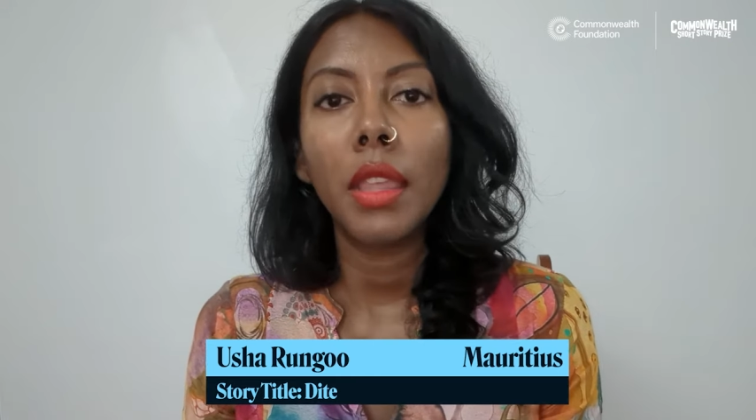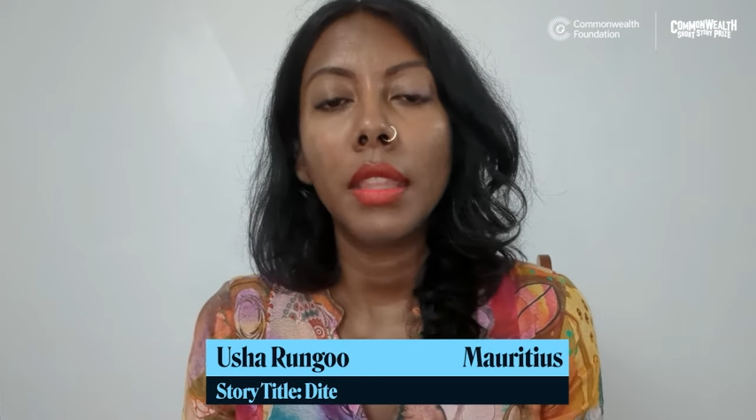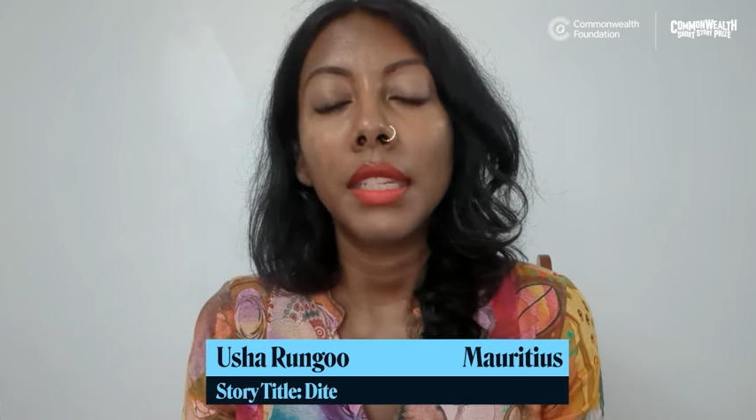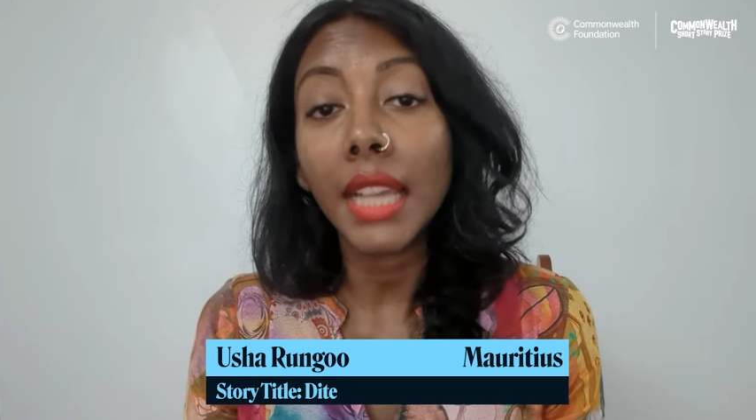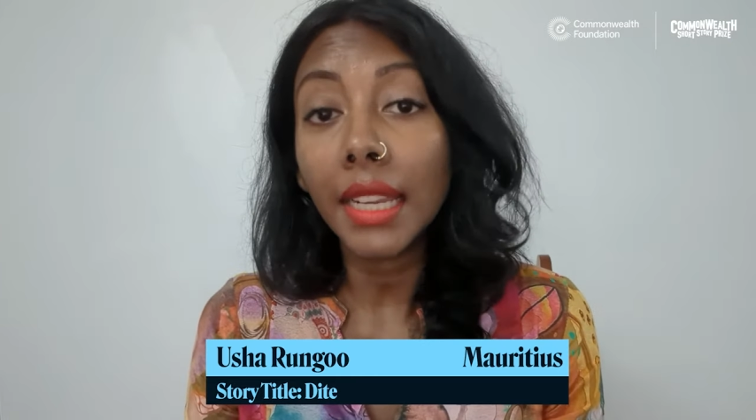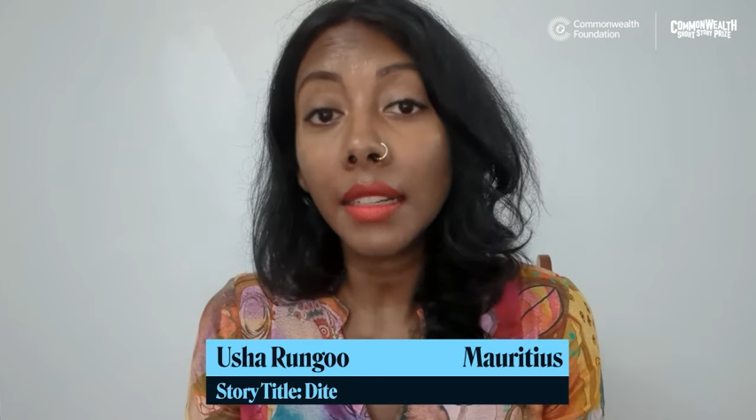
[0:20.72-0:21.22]

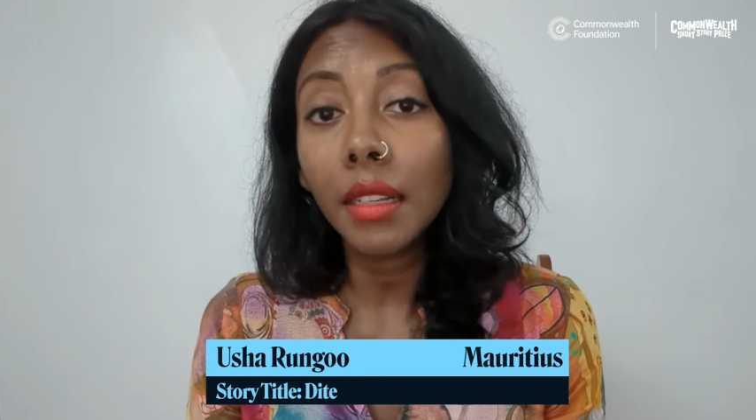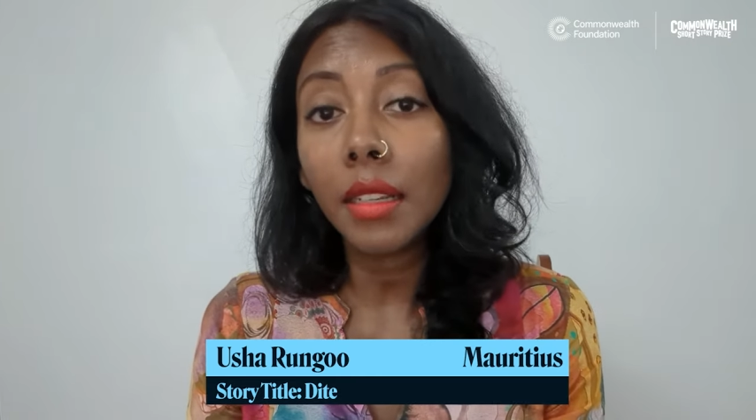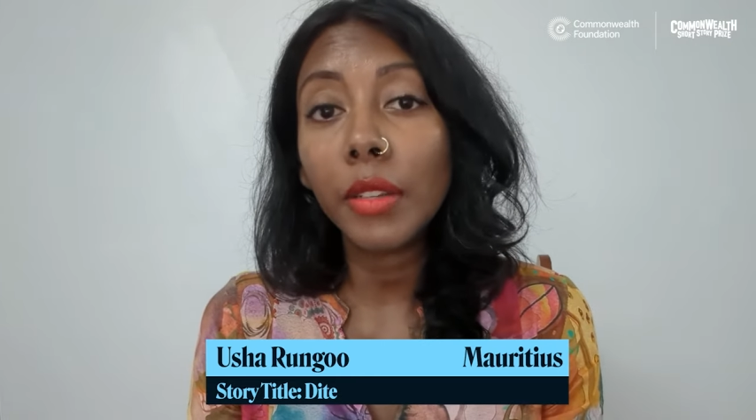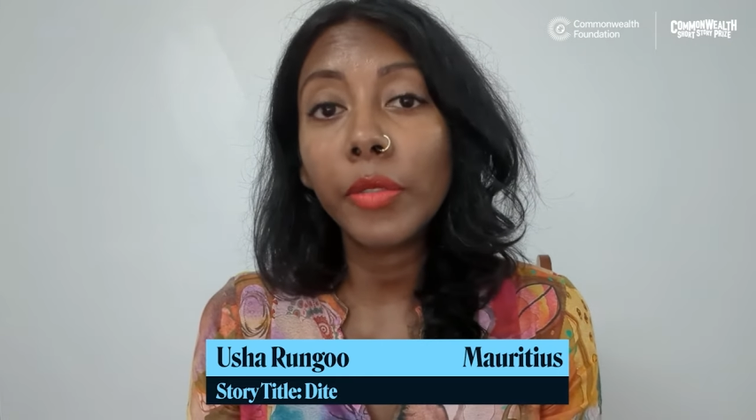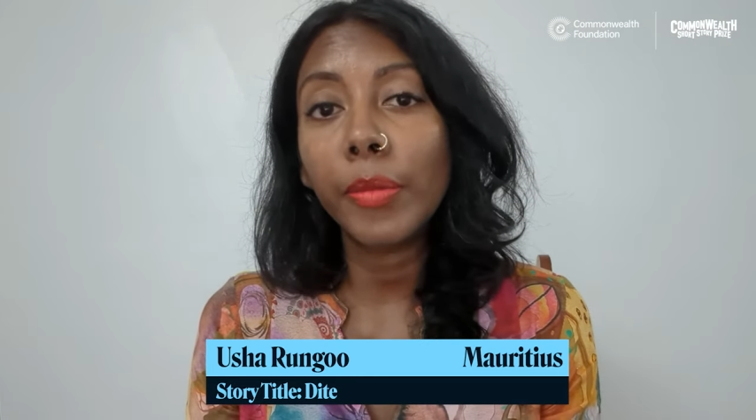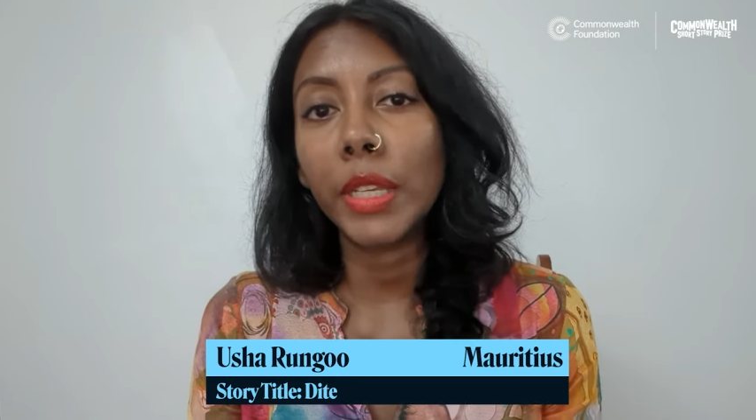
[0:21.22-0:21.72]
The title
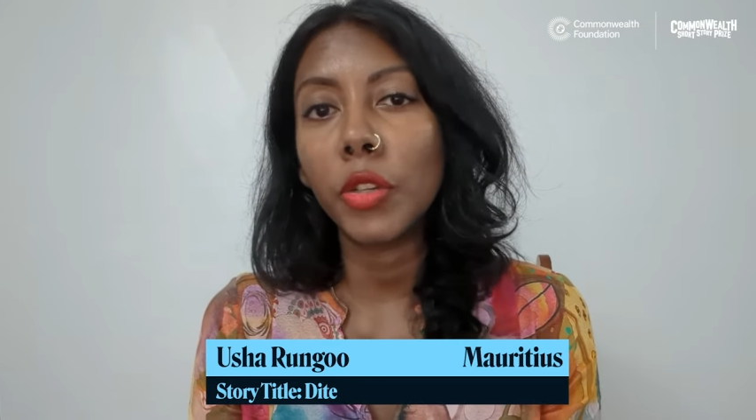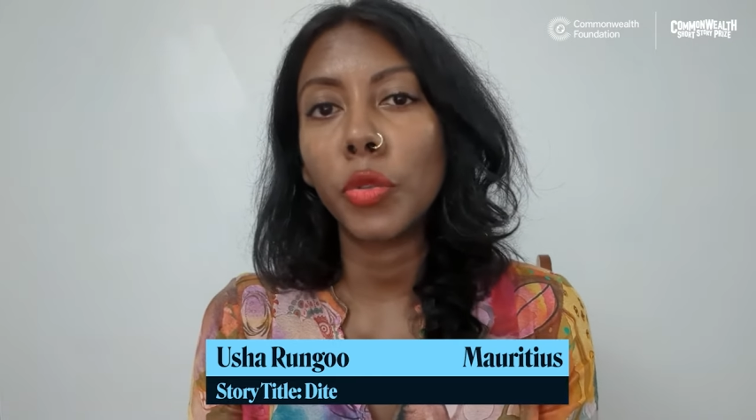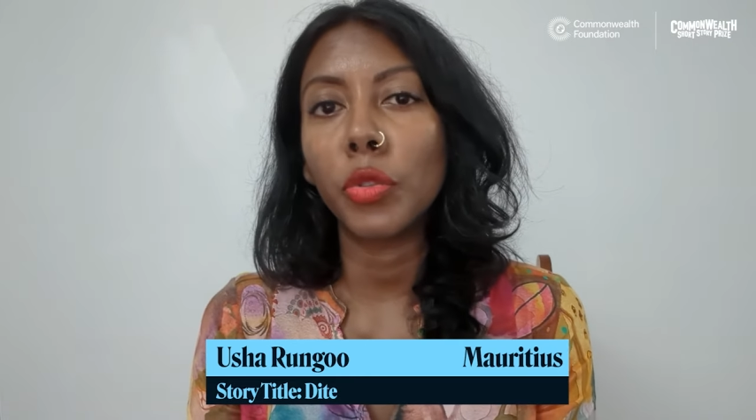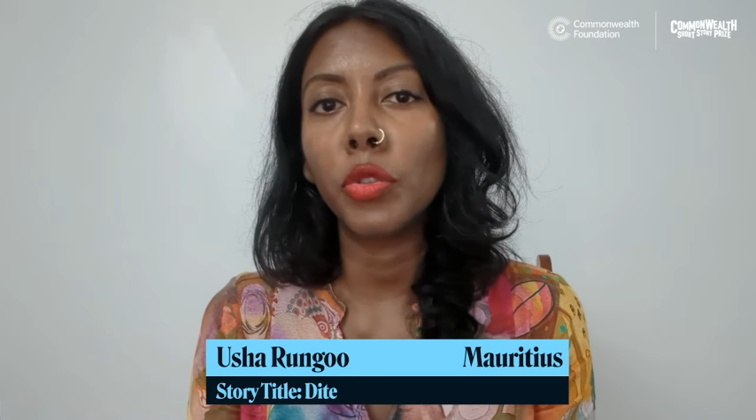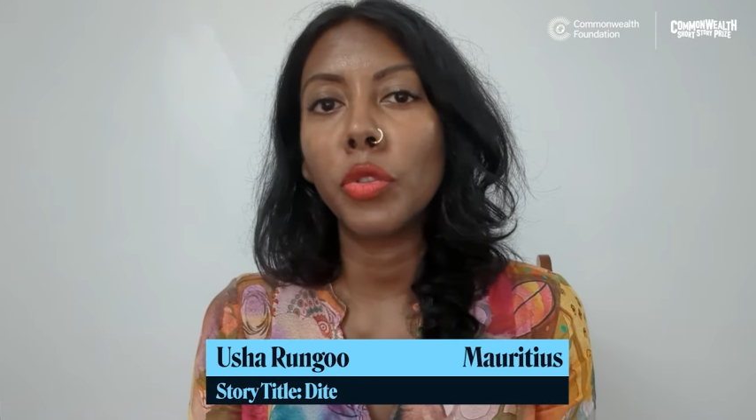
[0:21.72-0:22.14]
of my short